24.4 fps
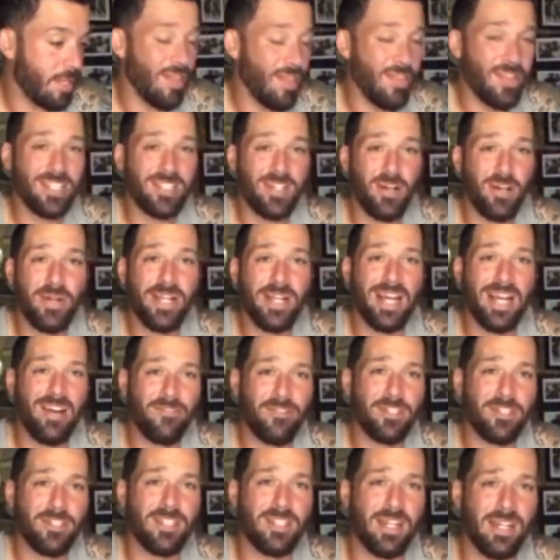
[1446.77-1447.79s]
think that's all we
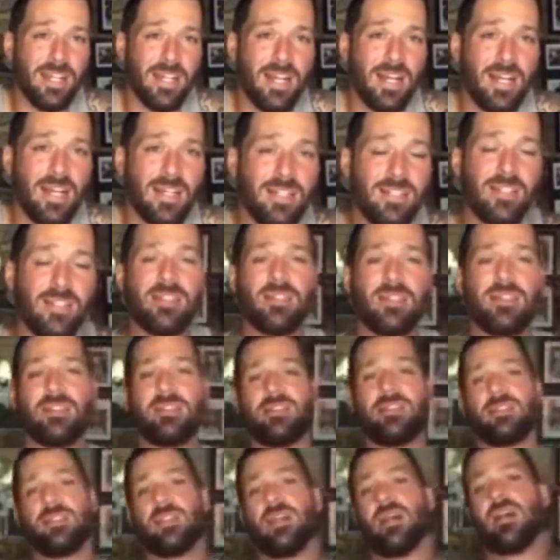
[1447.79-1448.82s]
got for today, guys.
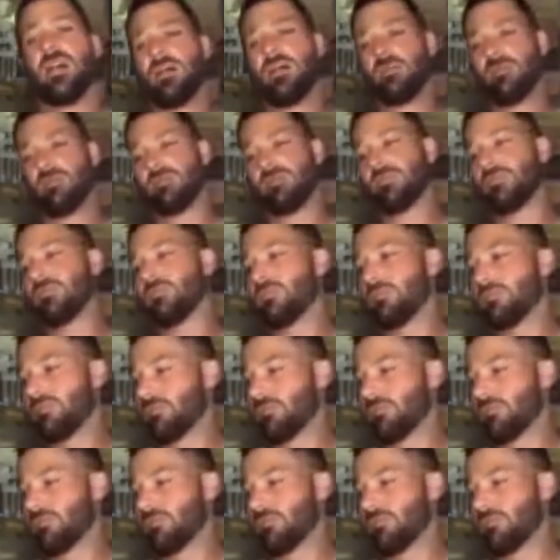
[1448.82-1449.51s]
I'm